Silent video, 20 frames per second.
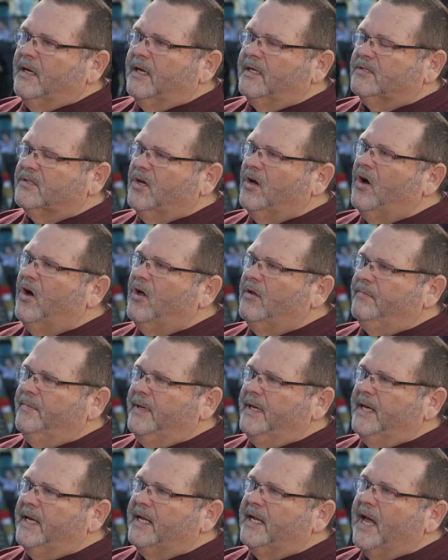has called
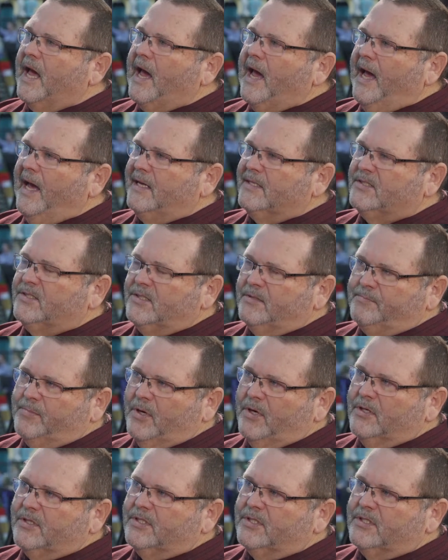me and asked to
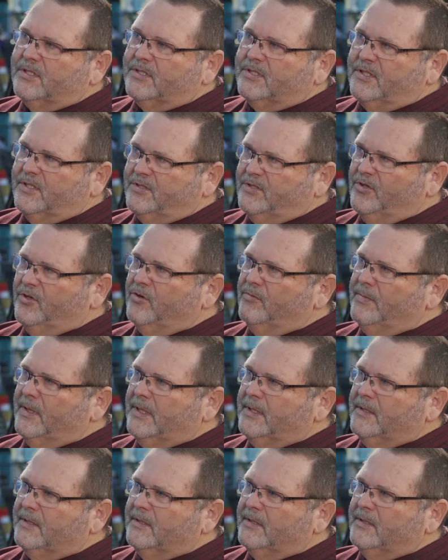purchase the
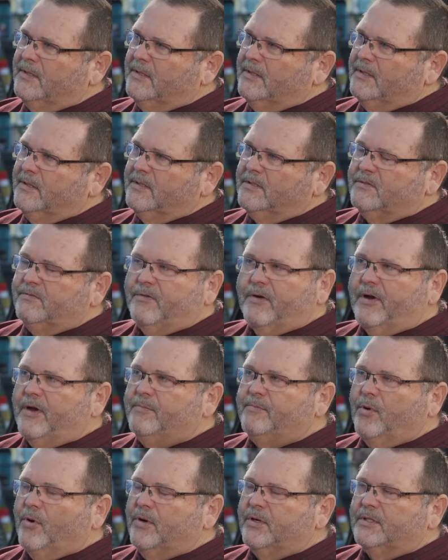tuba. It's very
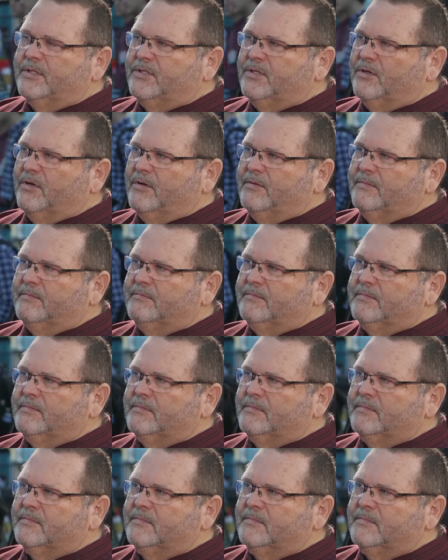important to him.